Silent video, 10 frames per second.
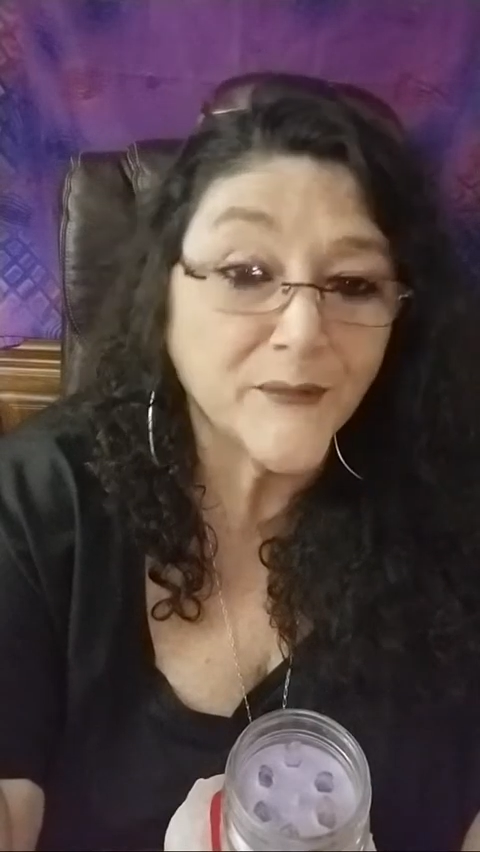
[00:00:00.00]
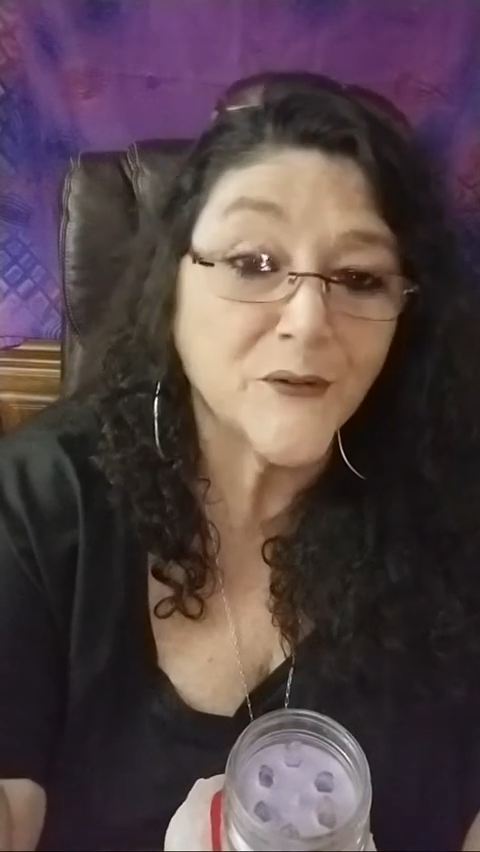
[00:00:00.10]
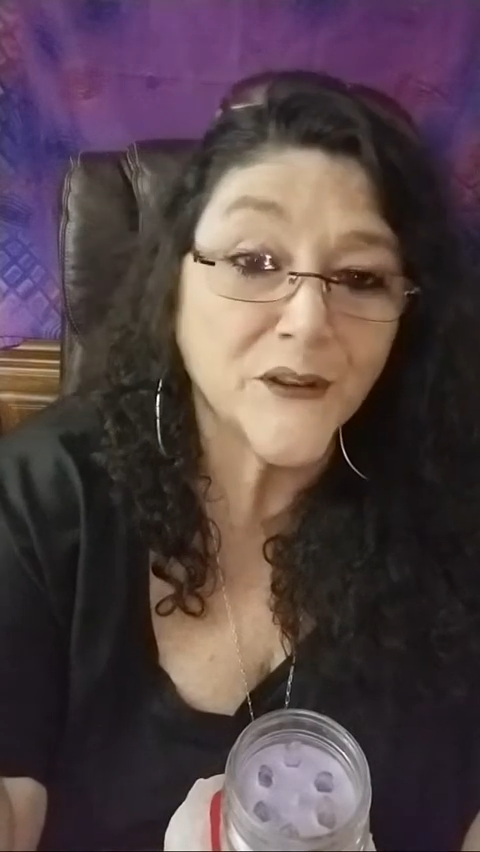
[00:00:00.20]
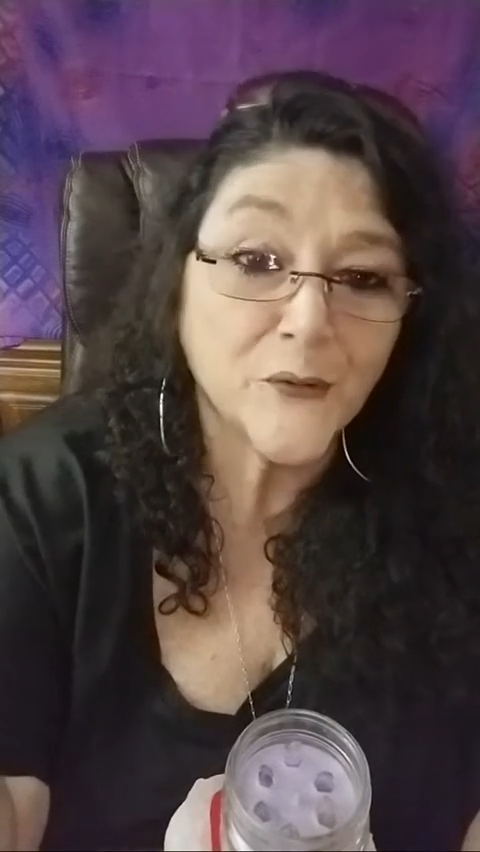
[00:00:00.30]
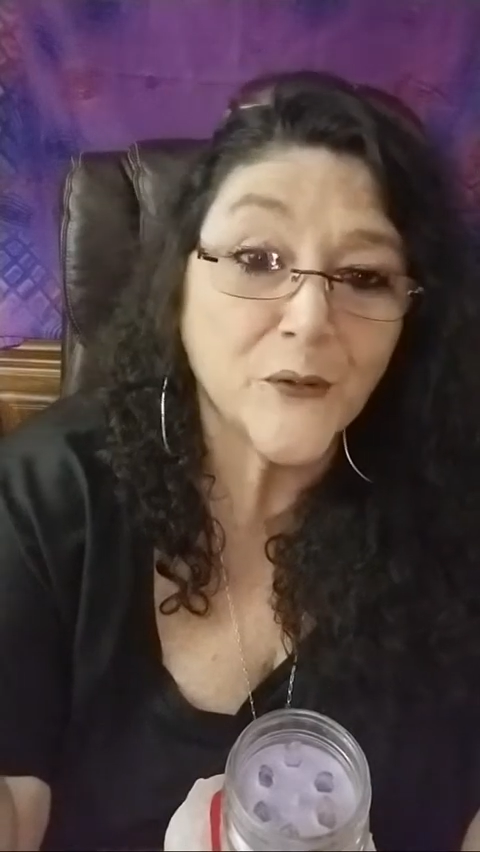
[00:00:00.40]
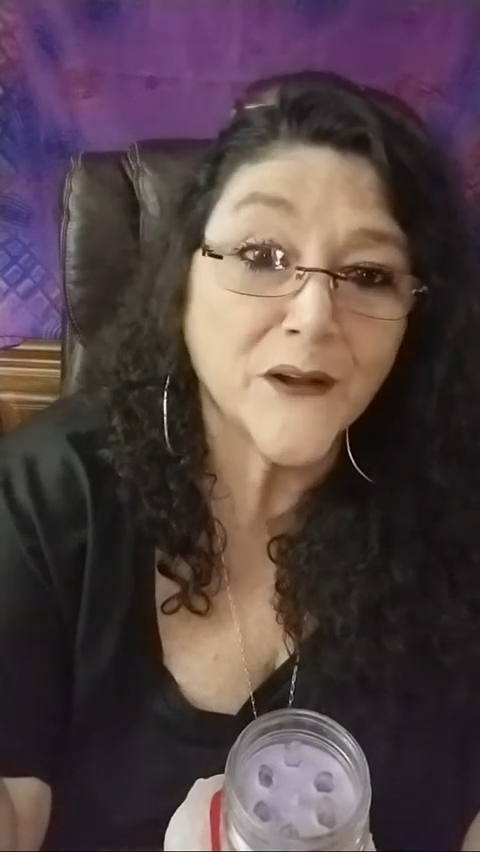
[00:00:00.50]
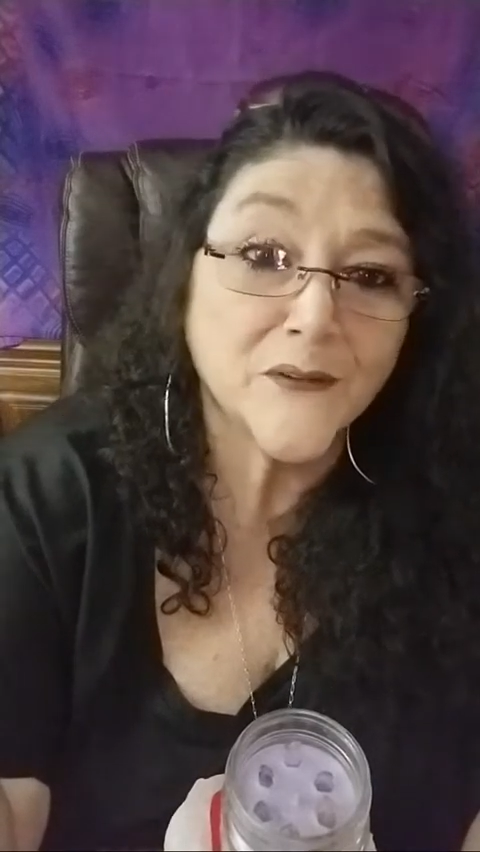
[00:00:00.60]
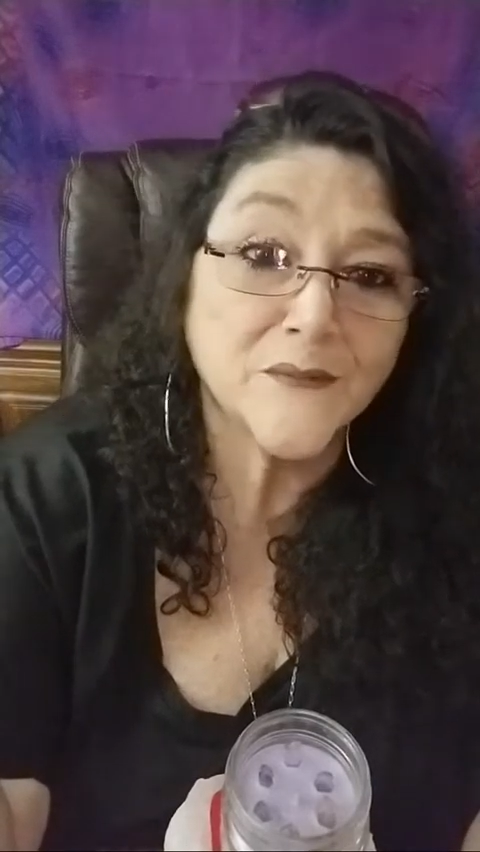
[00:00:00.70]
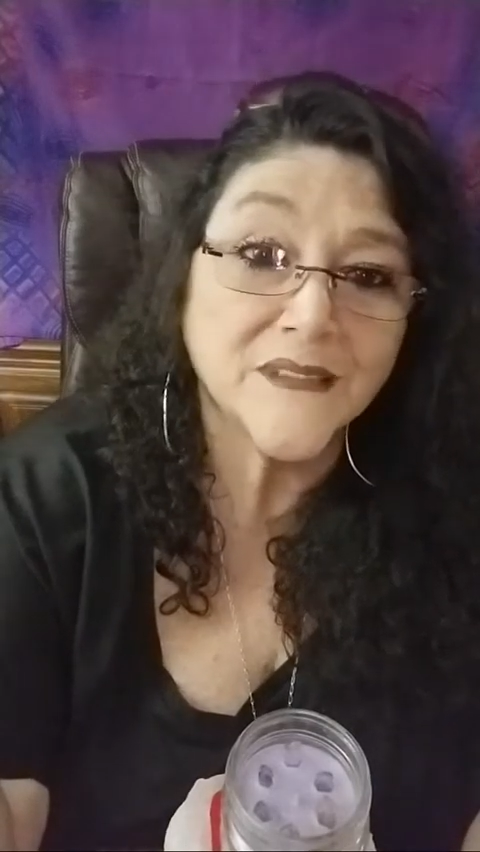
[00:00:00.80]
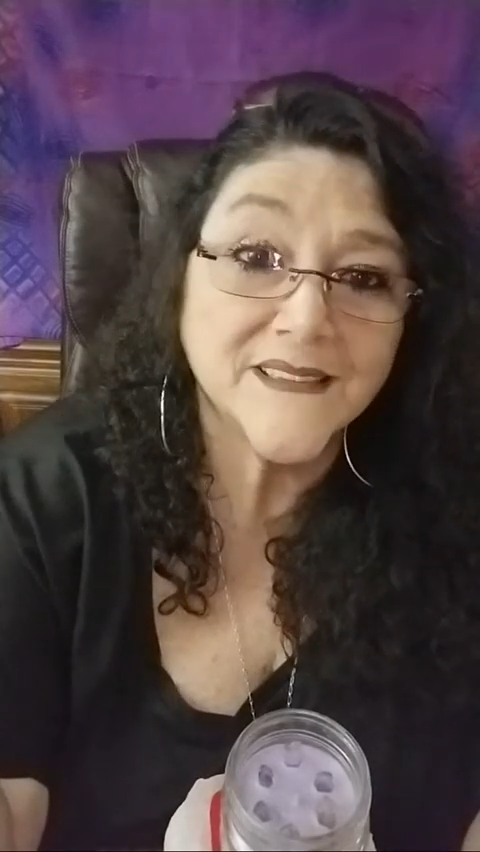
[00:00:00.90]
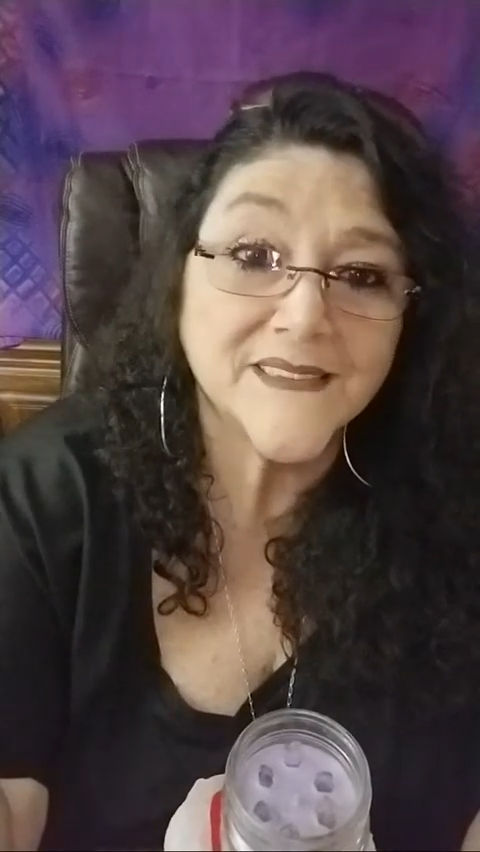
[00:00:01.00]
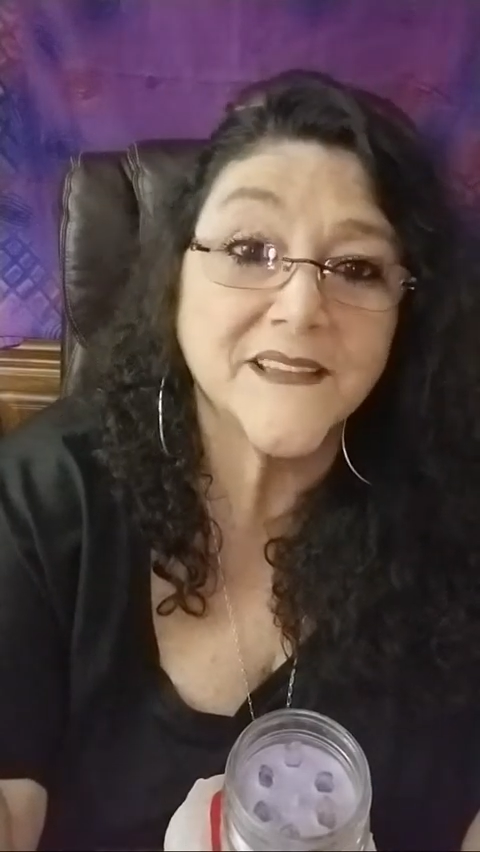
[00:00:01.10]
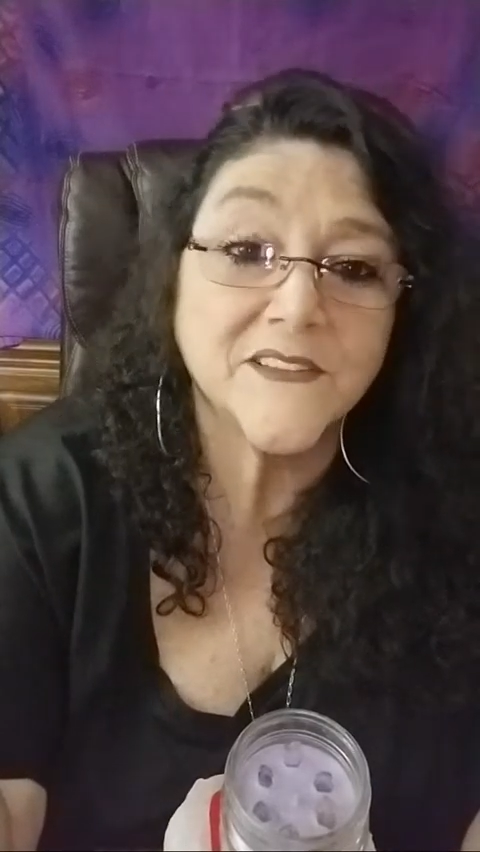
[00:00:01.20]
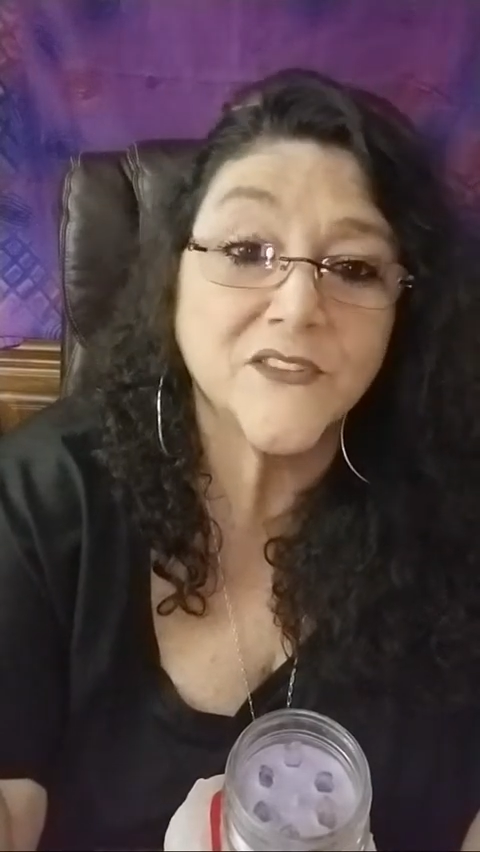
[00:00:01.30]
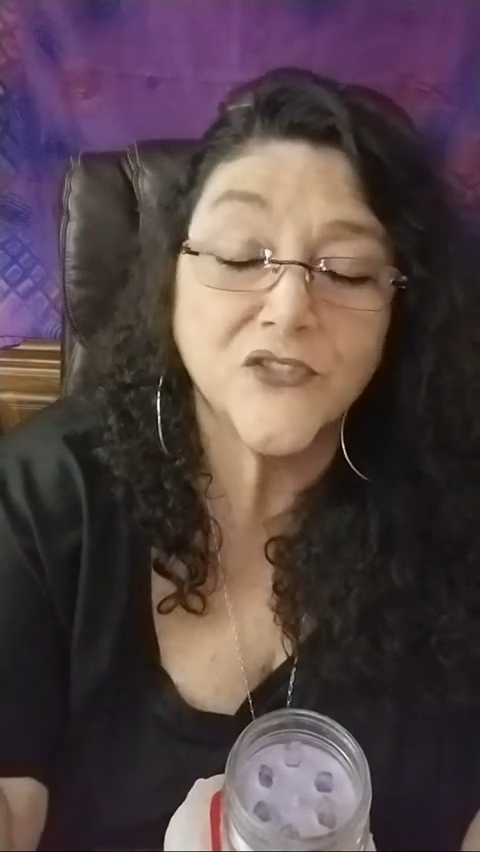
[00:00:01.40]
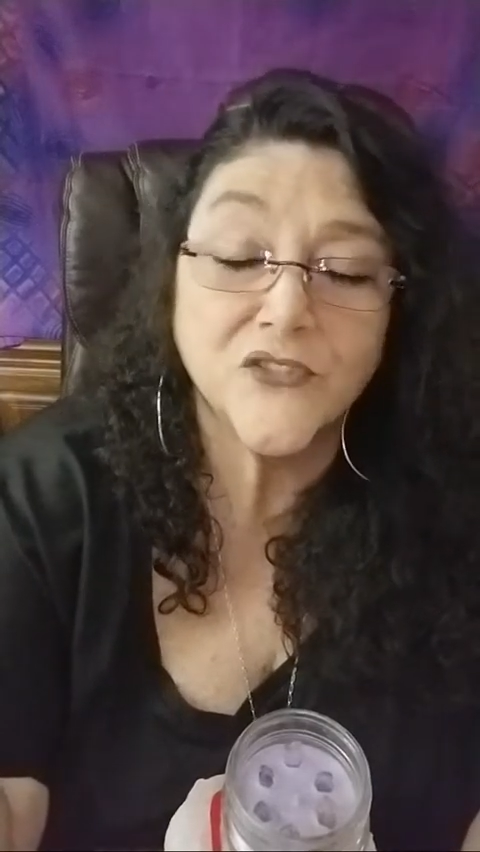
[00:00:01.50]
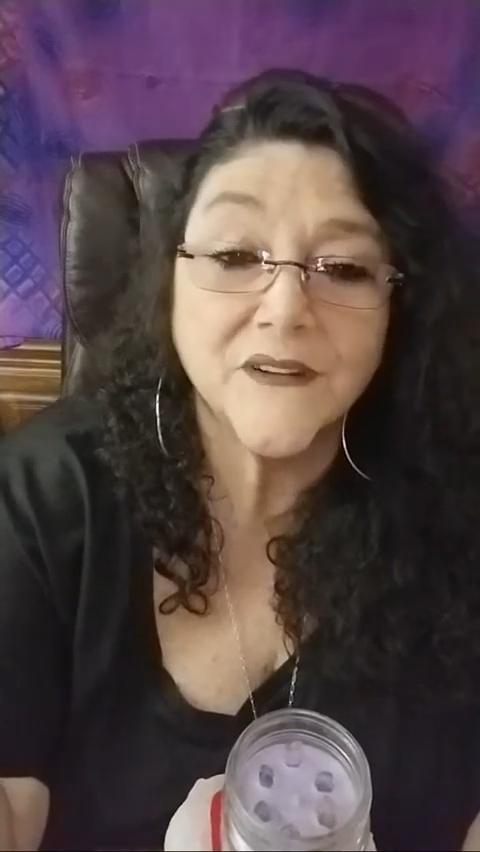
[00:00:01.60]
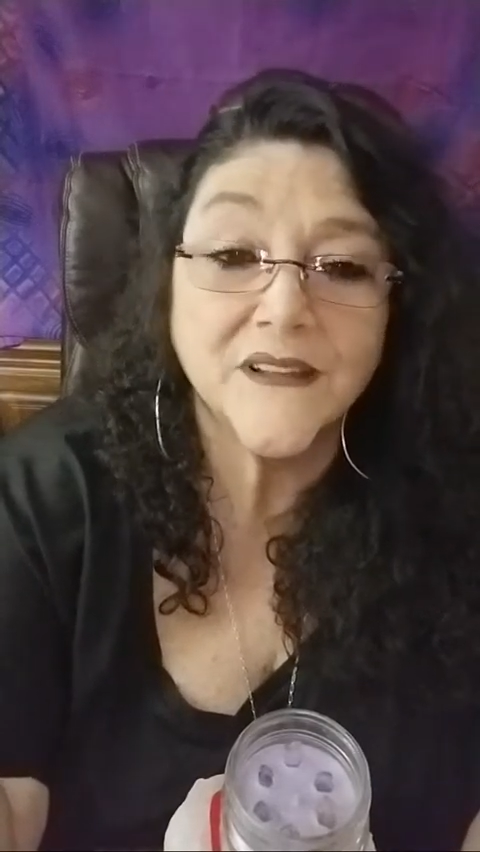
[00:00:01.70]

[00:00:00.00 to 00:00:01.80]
I want to welcome Lisa into it.